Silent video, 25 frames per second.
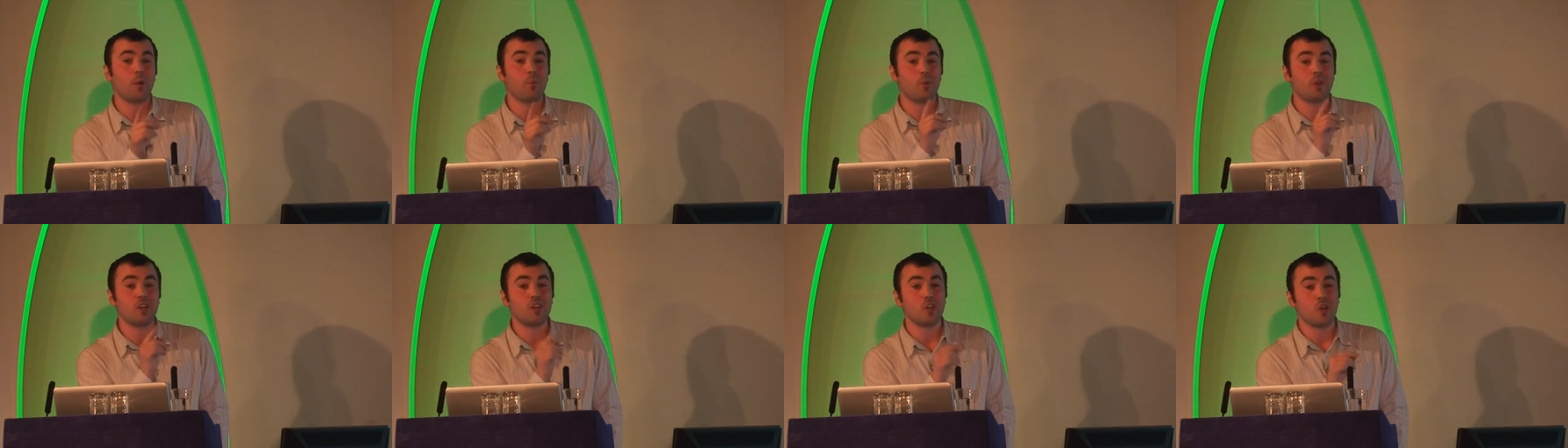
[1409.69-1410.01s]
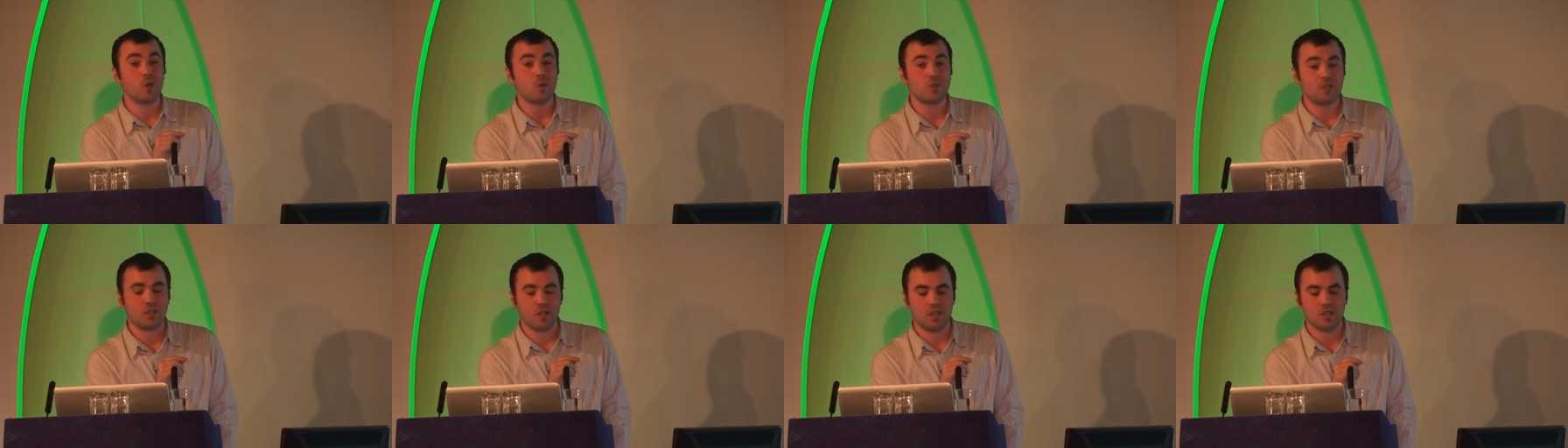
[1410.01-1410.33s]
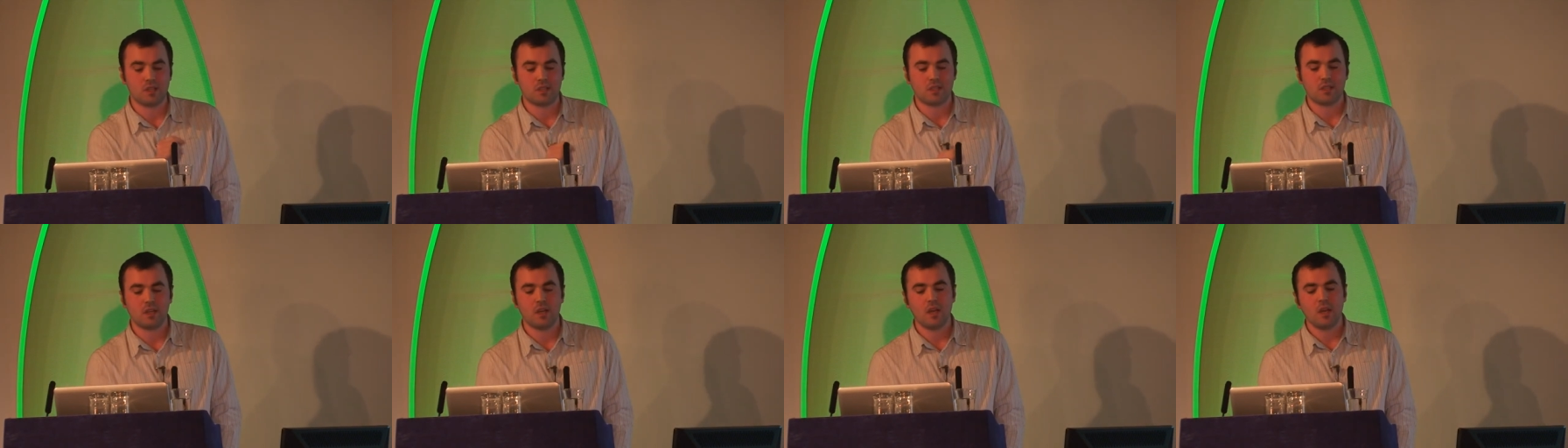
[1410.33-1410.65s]
we
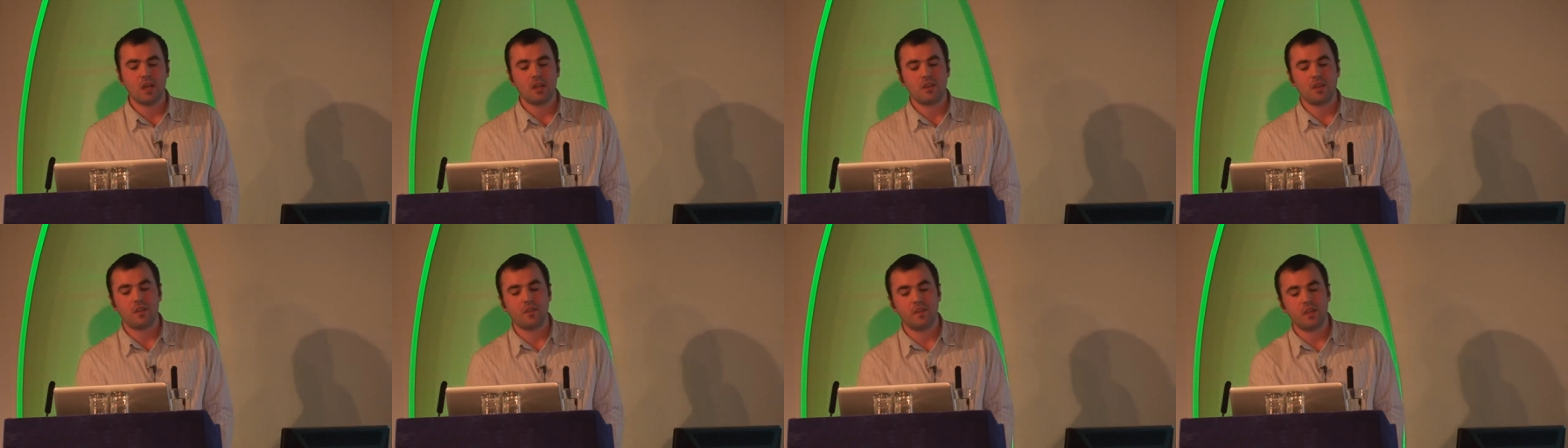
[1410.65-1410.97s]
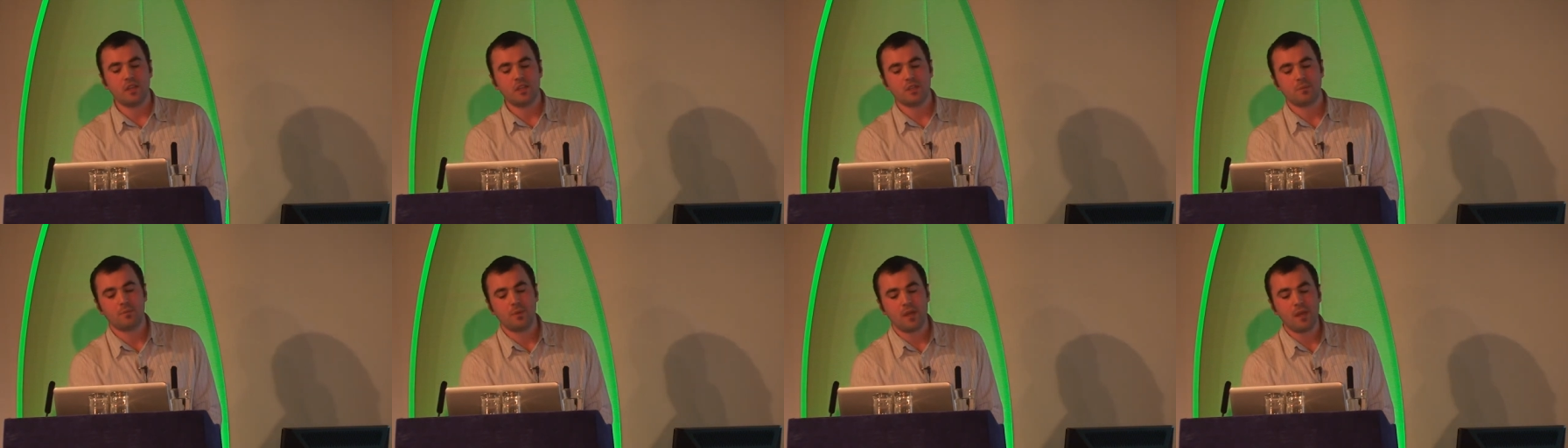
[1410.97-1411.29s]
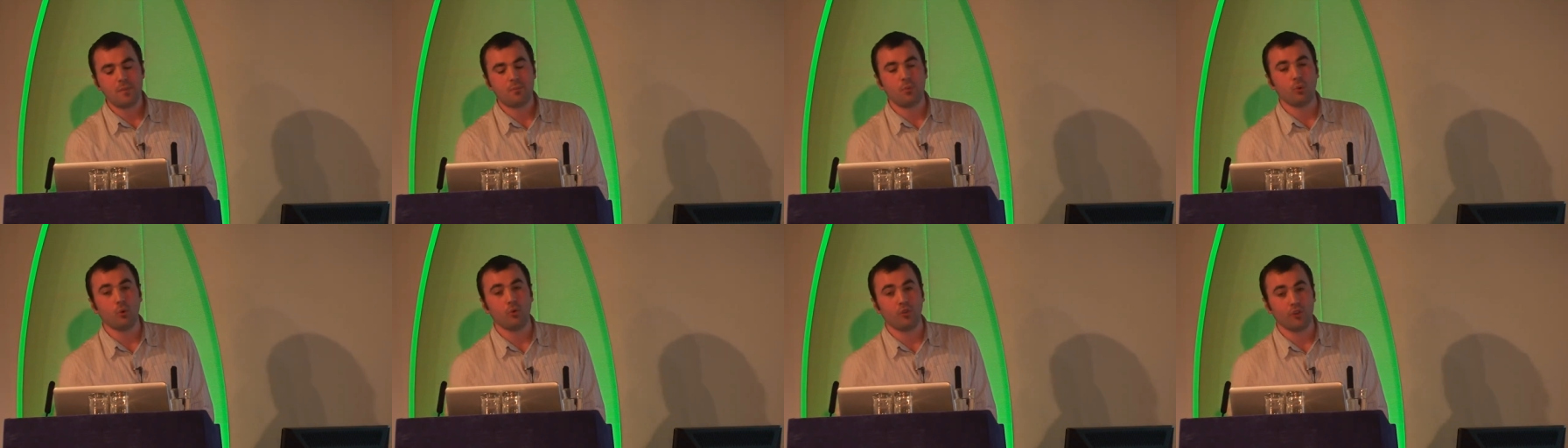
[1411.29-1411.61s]
noticed that these
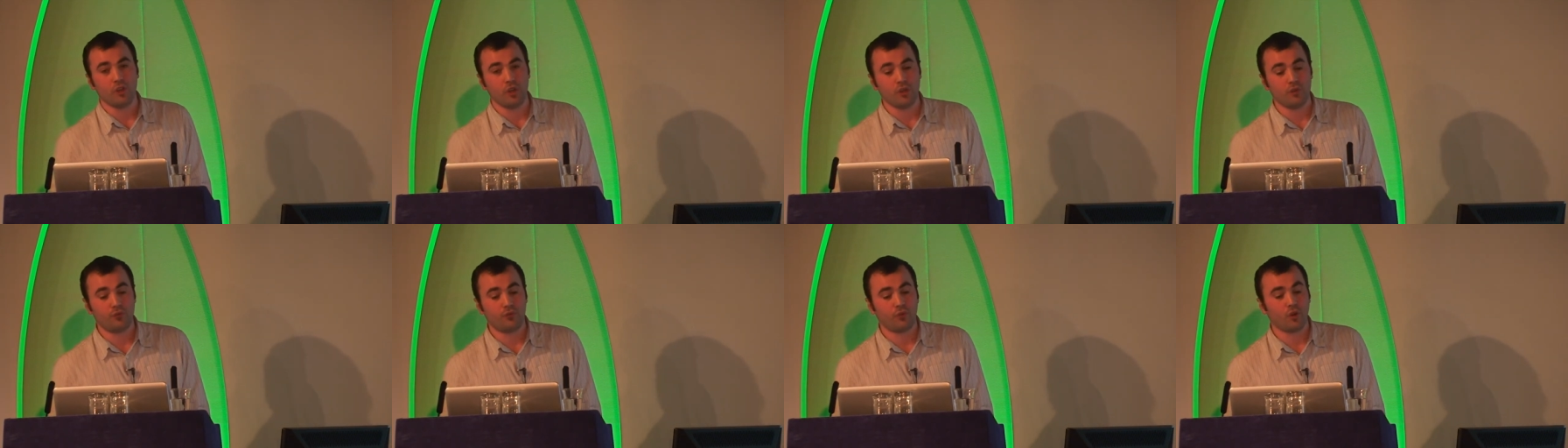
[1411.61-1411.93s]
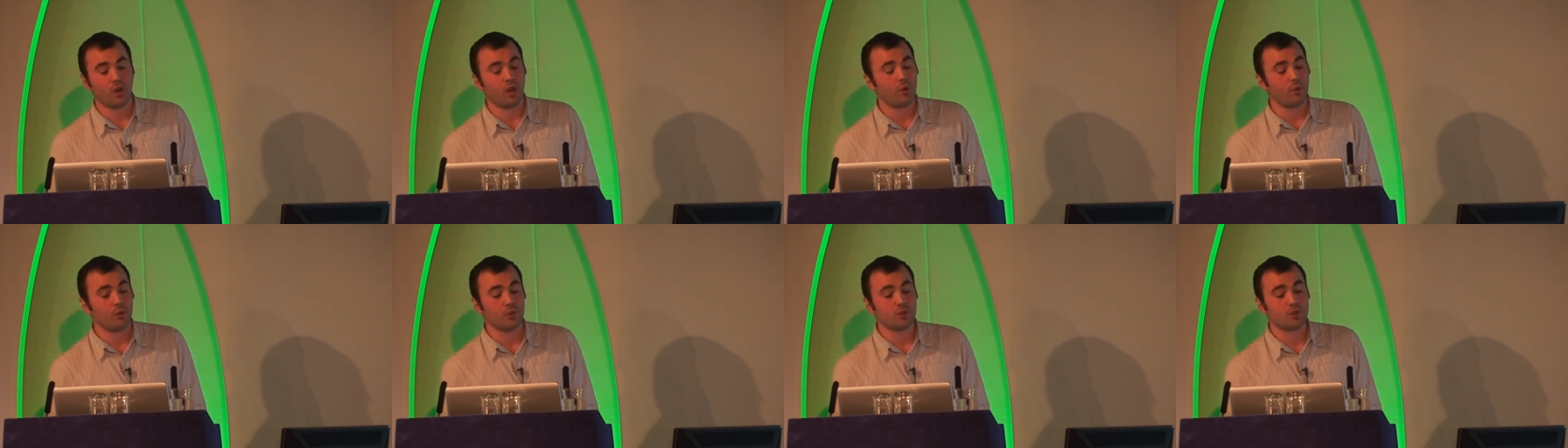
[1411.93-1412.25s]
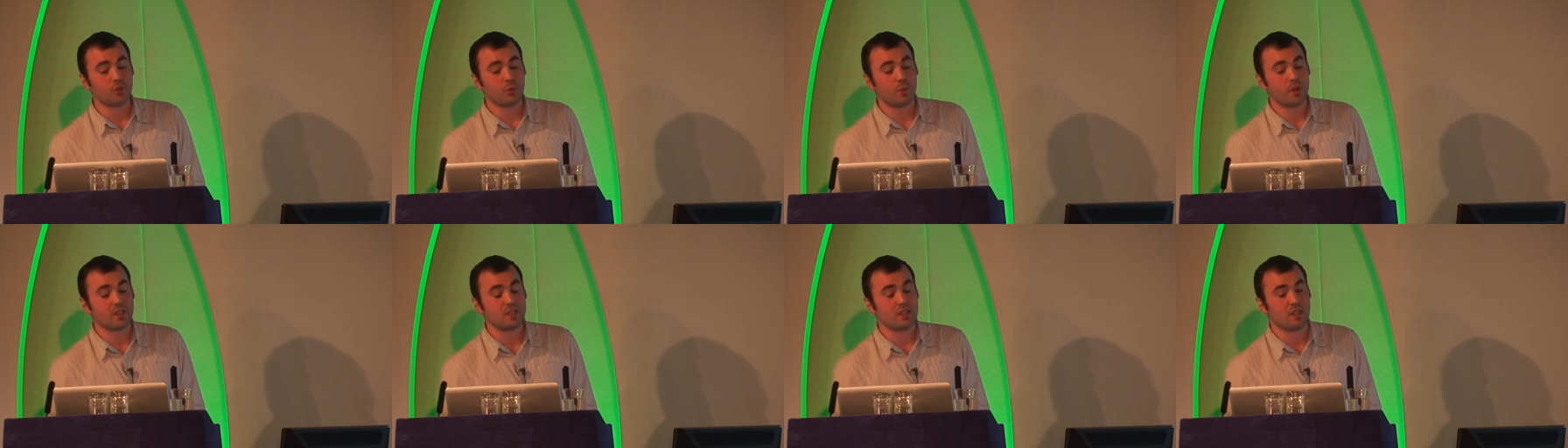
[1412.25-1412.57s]
people that you follow on
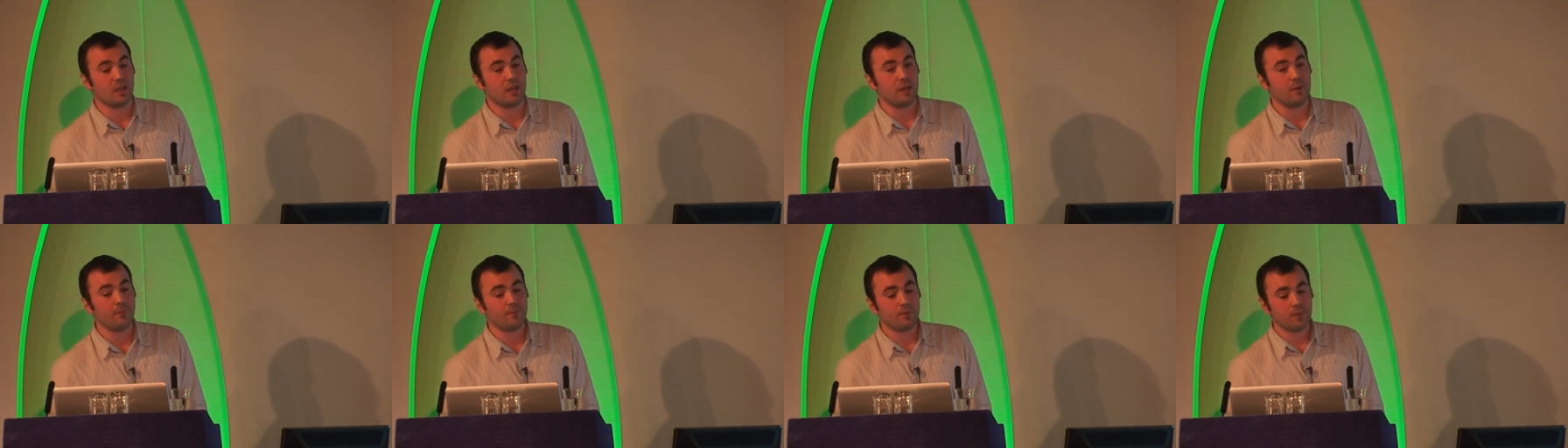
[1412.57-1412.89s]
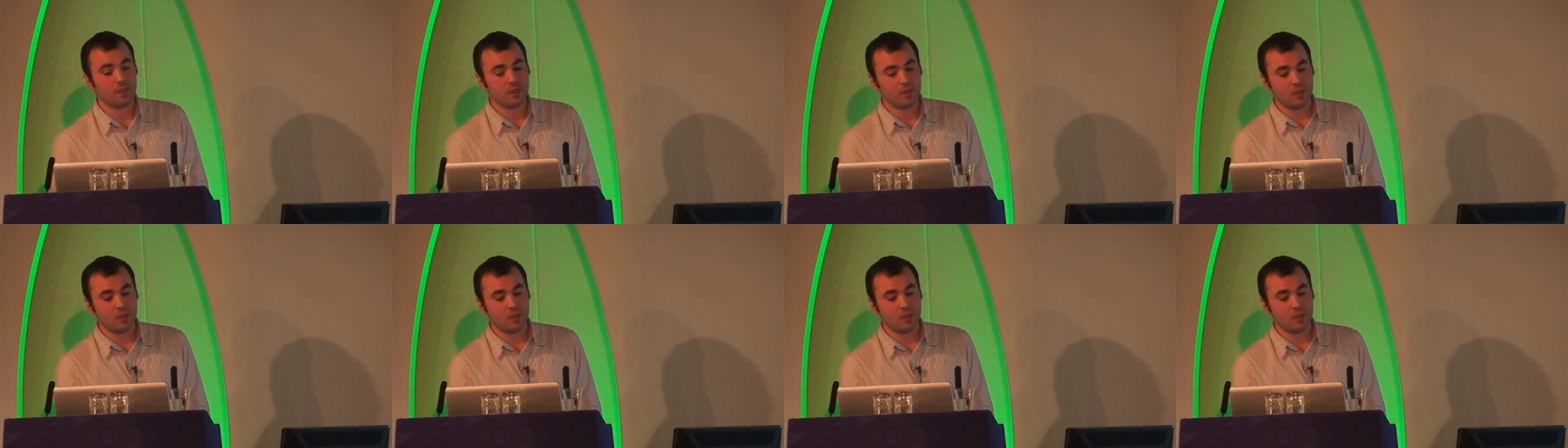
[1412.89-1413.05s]
Twitter,